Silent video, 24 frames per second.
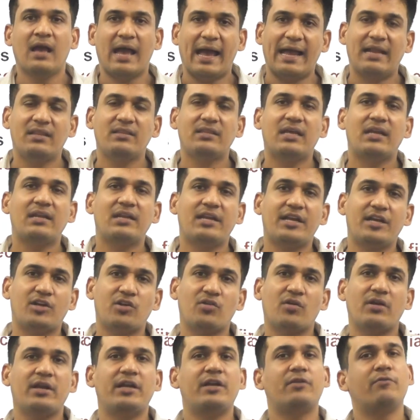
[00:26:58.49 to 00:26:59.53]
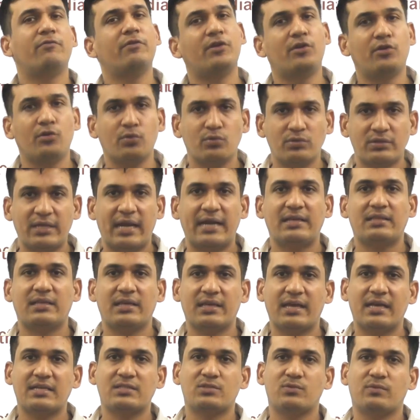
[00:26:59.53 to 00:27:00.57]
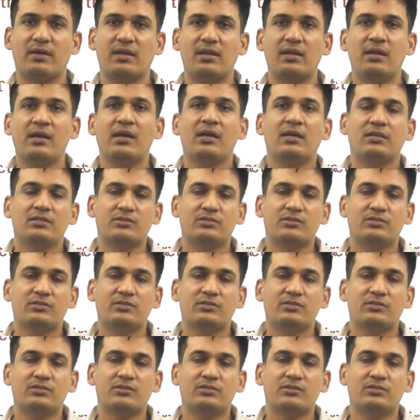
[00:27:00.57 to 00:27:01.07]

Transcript: and then later on it withdrew that thing as well.